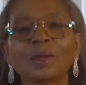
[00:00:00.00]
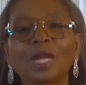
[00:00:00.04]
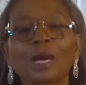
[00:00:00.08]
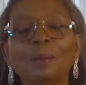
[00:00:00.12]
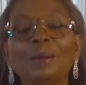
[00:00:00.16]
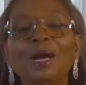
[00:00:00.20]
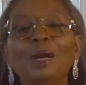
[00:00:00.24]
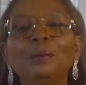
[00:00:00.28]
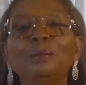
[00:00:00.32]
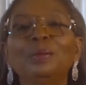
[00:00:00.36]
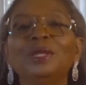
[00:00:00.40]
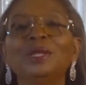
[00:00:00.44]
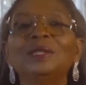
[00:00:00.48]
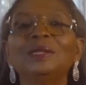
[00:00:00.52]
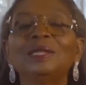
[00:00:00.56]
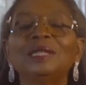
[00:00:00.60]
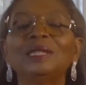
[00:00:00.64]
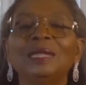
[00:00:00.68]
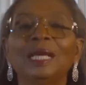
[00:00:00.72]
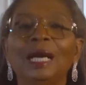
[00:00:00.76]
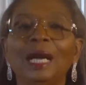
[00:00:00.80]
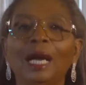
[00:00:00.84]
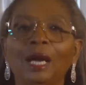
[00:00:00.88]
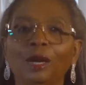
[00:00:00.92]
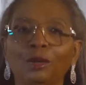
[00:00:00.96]
about
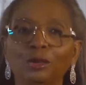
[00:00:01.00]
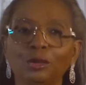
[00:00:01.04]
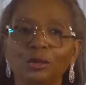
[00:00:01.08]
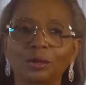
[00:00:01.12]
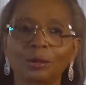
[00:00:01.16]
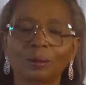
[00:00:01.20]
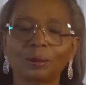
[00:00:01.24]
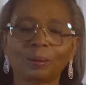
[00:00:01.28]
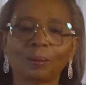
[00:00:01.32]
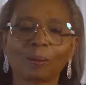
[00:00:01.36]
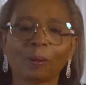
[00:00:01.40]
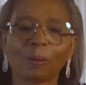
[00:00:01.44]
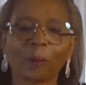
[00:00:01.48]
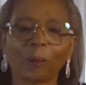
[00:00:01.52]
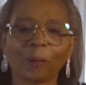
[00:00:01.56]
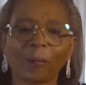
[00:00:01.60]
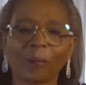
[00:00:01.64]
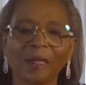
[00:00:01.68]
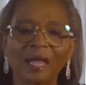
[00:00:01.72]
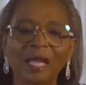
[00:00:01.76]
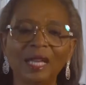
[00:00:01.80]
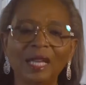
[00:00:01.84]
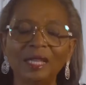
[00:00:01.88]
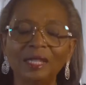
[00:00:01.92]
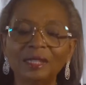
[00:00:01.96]
building a house.
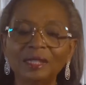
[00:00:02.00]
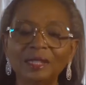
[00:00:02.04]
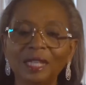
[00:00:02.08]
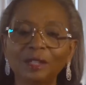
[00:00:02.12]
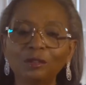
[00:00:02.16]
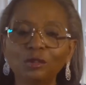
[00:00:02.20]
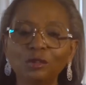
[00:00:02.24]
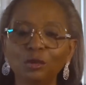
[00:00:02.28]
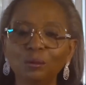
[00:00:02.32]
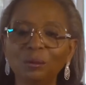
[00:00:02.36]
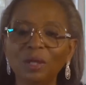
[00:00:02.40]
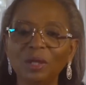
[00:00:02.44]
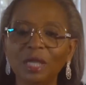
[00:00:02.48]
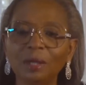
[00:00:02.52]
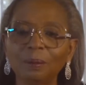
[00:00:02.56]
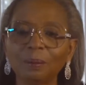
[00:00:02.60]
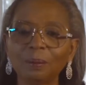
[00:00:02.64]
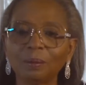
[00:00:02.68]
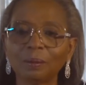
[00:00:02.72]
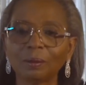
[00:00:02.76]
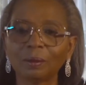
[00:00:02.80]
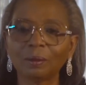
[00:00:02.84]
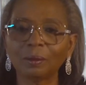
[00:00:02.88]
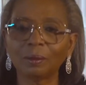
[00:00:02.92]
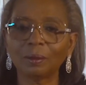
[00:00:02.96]
He said to me,
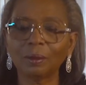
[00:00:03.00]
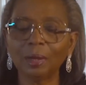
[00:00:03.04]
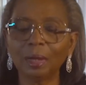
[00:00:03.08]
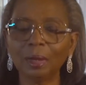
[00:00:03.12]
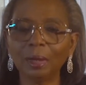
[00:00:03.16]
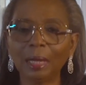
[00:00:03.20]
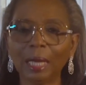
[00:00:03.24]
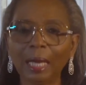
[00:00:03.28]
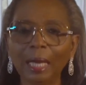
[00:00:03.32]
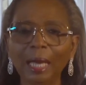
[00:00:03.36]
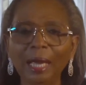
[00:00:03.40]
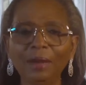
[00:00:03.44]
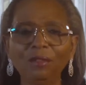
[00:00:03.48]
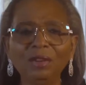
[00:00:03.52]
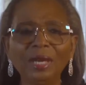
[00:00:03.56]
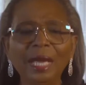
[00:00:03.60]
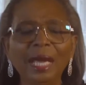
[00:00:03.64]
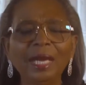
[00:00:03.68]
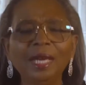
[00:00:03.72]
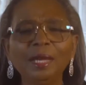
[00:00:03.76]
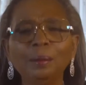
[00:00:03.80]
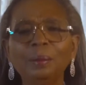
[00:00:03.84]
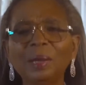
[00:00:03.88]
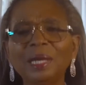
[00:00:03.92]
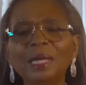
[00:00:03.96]

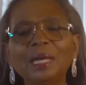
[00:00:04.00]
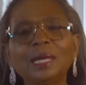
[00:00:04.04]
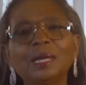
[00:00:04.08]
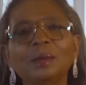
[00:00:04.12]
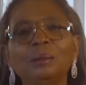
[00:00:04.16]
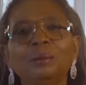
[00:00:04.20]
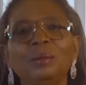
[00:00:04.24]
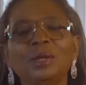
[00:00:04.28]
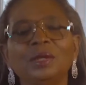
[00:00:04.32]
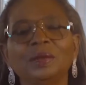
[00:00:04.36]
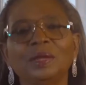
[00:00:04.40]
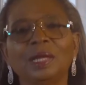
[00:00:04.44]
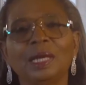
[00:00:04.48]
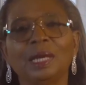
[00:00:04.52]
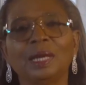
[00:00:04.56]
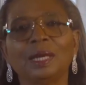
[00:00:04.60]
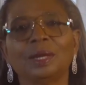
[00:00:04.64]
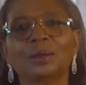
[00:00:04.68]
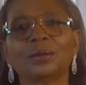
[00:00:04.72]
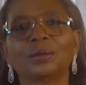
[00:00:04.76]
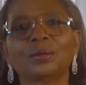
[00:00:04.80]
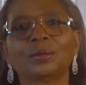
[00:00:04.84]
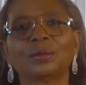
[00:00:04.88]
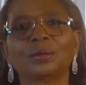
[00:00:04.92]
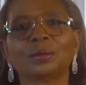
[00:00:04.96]
anybody can build a
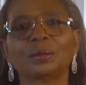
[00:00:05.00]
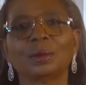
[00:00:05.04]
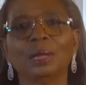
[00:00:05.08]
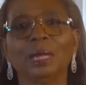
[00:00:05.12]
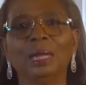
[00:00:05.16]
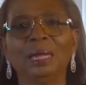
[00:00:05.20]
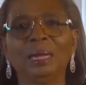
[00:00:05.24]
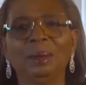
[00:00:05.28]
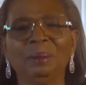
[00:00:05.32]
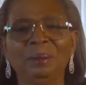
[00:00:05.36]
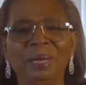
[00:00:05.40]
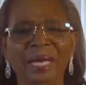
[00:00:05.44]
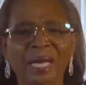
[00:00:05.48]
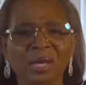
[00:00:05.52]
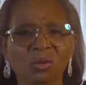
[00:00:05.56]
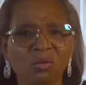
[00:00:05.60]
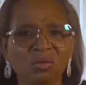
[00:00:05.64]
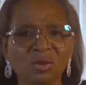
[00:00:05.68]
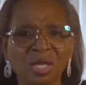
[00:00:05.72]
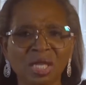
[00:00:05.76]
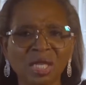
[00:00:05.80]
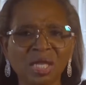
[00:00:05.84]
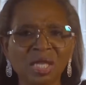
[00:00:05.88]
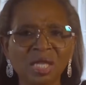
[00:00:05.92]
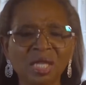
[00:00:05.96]
house. And I'm like,
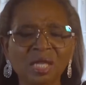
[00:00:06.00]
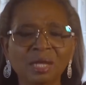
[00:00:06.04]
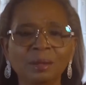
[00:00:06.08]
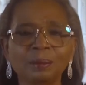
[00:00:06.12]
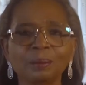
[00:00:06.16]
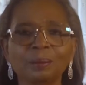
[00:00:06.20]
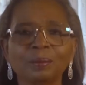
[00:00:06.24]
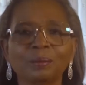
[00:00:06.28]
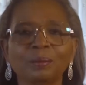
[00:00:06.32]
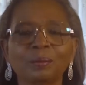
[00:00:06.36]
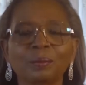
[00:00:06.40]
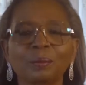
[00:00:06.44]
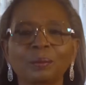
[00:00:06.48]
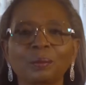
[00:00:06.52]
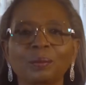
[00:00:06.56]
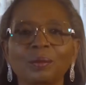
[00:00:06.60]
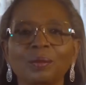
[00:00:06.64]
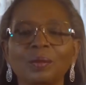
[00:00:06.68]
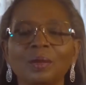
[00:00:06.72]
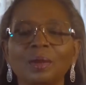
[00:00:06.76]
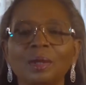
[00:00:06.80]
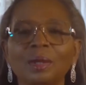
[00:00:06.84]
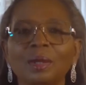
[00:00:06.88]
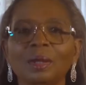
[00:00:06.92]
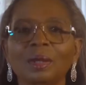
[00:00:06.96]
really?
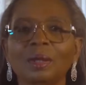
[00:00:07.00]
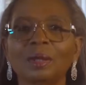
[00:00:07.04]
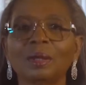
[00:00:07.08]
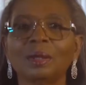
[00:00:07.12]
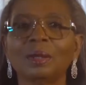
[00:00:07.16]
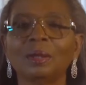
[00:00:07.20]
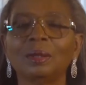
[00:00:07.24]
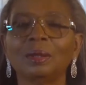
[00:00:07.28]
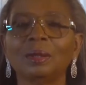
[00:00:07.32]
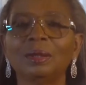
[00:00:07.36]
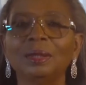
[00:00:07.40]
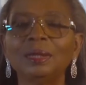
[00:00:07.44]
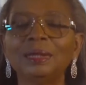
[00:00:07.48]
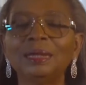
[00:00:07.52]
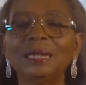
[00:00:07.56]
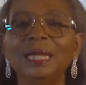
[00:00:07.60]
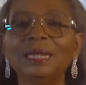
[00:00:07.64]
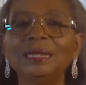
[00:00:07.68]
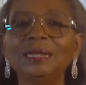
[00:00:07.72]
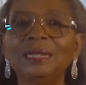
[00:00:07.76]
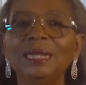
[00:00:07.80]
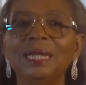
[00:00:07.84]
He said,